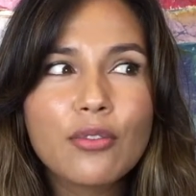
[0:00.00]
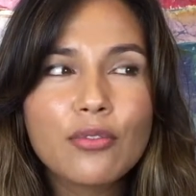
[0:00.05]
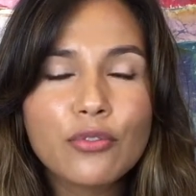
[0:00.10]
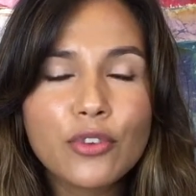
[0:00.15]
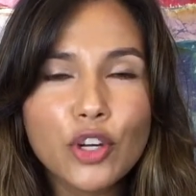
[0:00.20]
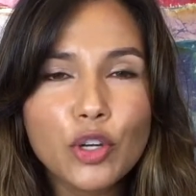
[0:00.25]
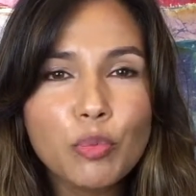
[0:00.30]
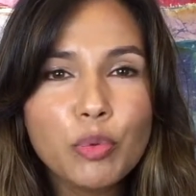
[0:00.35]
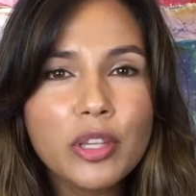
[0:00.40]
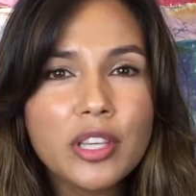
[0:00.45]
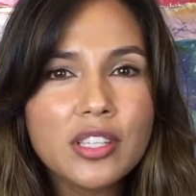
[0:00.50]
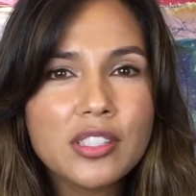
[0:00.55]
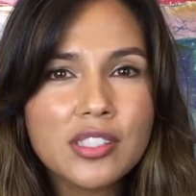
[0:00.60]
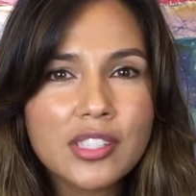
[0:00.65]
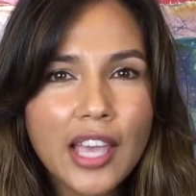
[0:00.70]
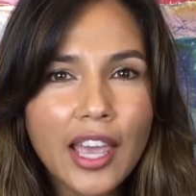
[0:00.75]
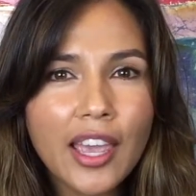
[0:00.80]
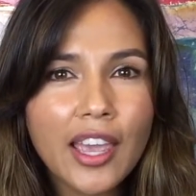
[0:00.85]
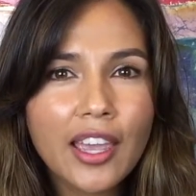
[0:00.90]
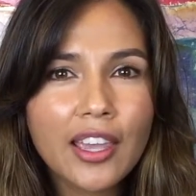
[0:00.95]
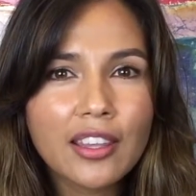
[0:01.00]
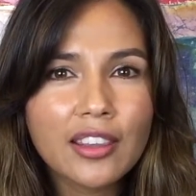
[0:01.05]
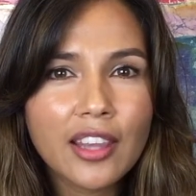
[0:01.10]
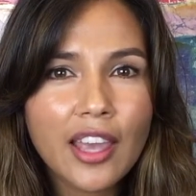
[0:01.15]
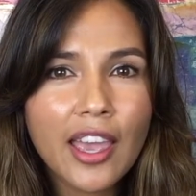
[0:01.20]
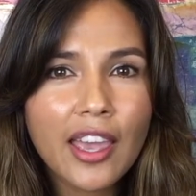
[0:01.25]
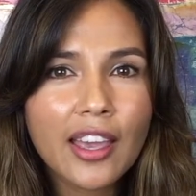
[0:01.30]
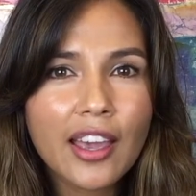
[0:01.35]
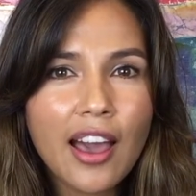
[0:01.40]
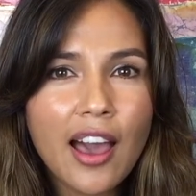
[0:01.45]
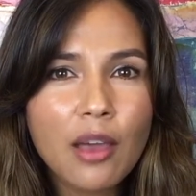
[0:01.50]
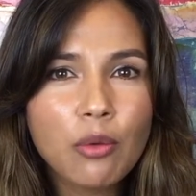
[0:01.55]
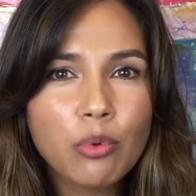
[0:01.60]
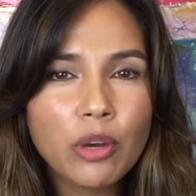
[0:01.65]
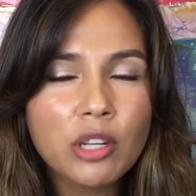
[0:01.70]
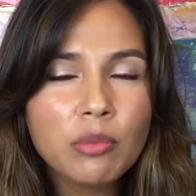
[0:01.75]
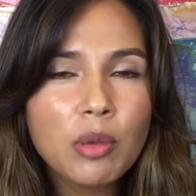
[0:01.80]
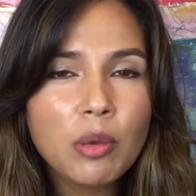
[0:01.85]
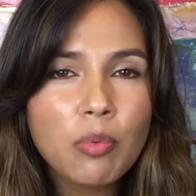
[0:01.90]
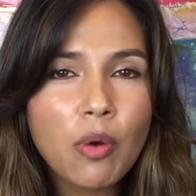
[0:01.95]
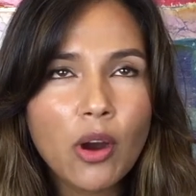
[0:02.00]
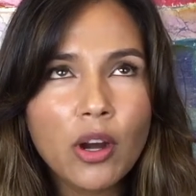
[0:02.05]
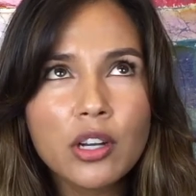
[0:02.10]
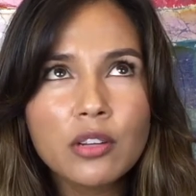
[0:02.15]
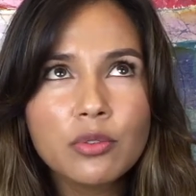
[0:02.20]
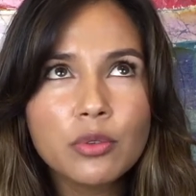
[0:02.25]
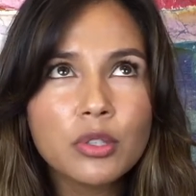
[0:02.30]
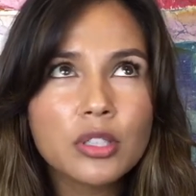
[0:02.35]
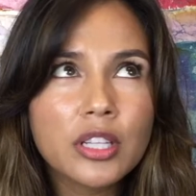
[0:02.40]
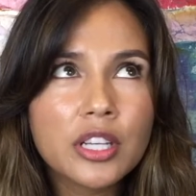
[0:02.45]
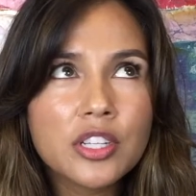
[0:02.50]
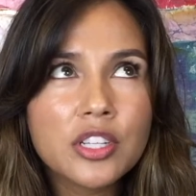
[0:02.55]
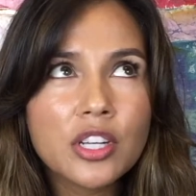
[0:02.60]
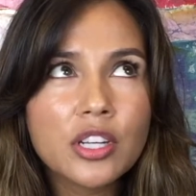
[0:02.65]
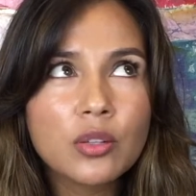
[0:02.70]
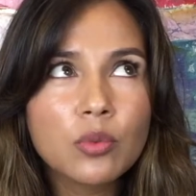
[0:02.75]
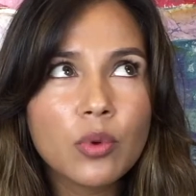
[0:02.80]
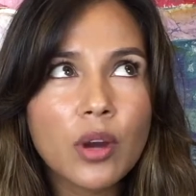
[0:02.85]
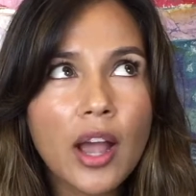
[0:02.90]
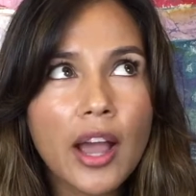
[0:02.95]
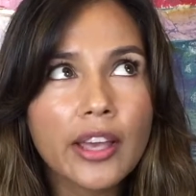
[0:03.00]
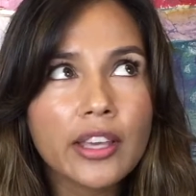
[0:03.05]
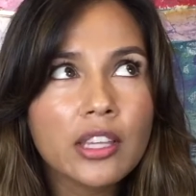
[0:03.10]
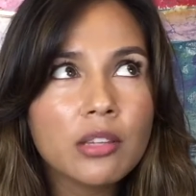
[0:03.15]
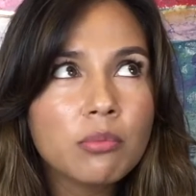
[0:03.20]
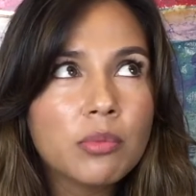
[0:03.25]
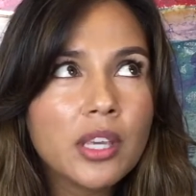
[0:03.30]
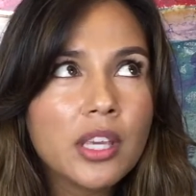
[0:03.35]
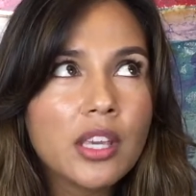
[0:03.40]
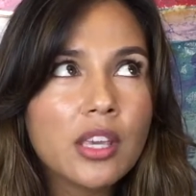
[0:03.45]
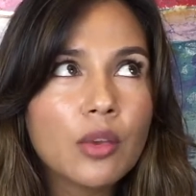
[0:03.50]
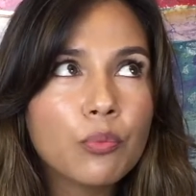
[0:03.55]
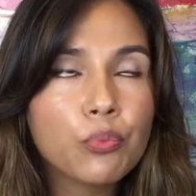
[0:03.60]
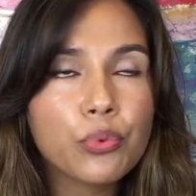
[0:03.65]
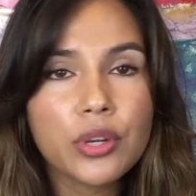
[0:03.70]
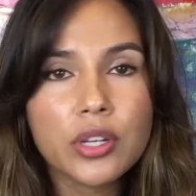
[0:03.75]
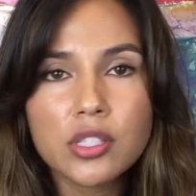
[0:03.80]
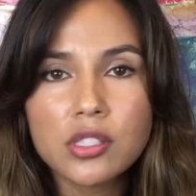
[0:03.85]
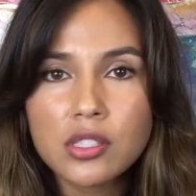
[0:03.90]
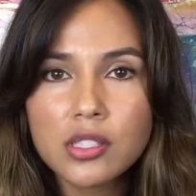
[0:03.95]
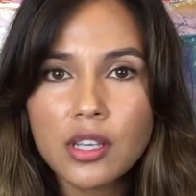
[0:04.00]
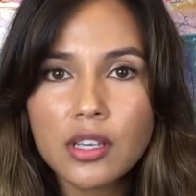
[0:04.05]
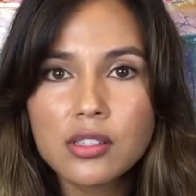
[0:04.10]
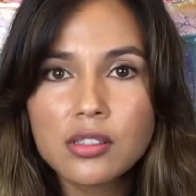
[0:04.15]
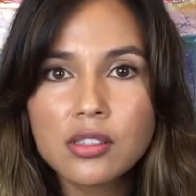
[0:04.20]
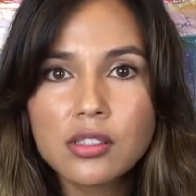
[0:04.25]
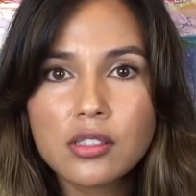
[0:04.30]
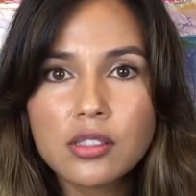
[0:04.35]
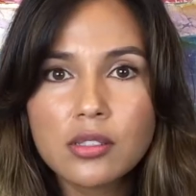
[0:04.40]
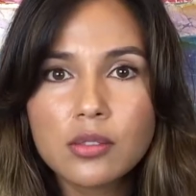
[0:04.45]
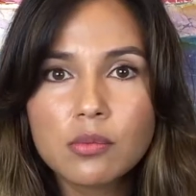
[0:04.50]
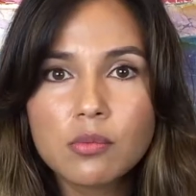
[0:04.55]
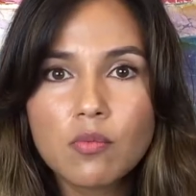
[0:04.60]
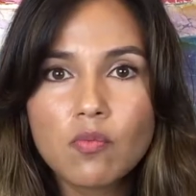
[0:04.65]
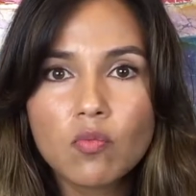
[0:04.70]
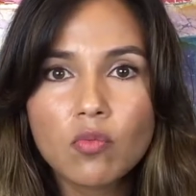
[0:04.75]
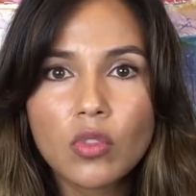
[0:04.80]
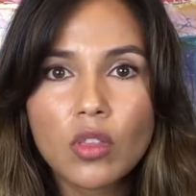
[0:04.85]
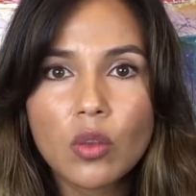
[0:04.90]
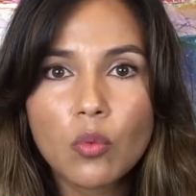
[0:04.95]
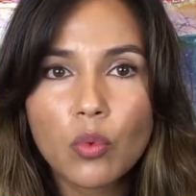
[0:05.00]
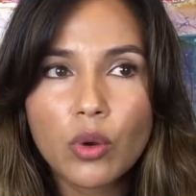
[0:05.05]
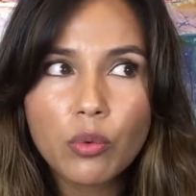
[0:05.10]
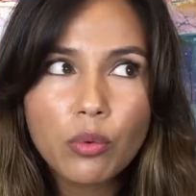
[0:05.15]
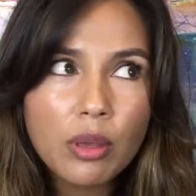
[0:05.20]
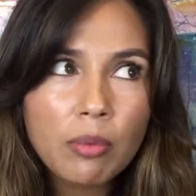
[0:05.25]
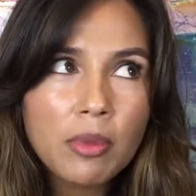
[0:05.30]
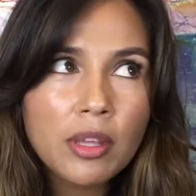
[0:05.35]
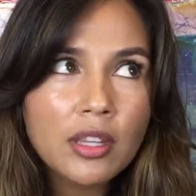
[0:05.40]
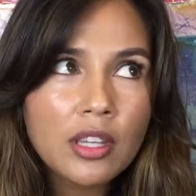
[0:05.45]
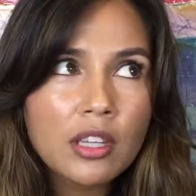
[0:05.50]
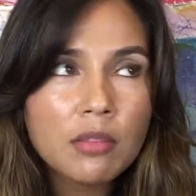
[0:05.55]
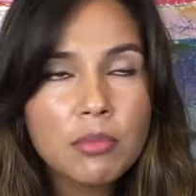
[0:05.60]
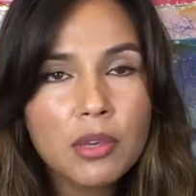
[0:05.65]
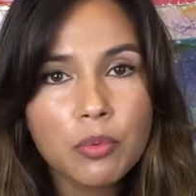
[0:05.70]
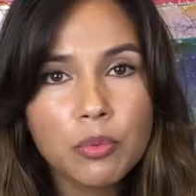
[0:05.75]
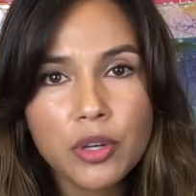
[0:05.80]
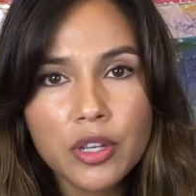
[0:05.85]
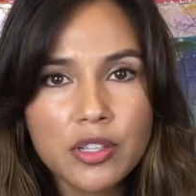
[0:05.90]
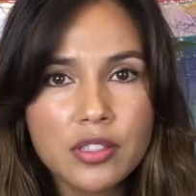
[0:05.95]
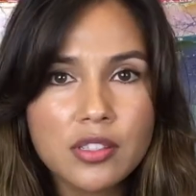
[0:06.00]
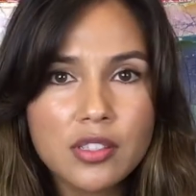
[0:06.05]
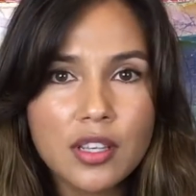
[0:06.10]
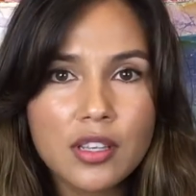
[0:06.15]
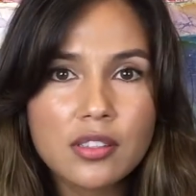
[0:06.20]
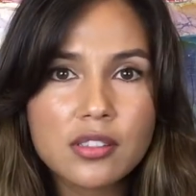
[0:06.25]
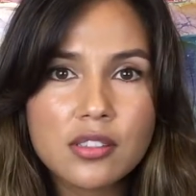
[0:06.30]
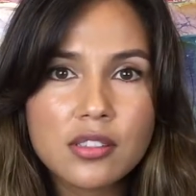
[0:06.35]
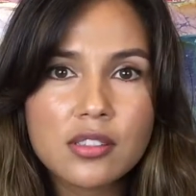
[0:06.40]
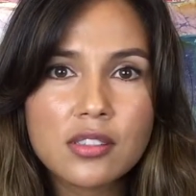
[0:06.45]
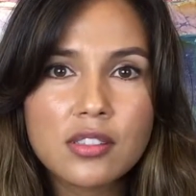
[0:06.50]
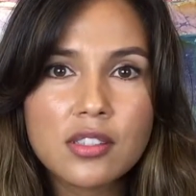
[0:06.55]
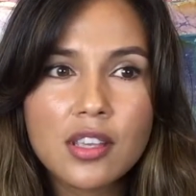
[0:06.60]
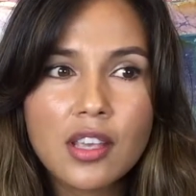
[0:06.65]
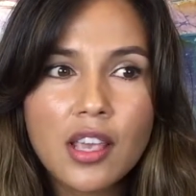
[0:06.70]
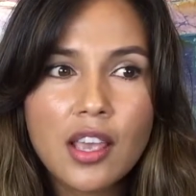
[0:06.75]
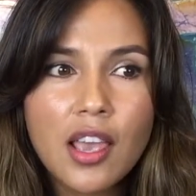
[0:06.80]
verbally saying, like, I want to be part of a religion where I can be a priestess, where women can be priestess.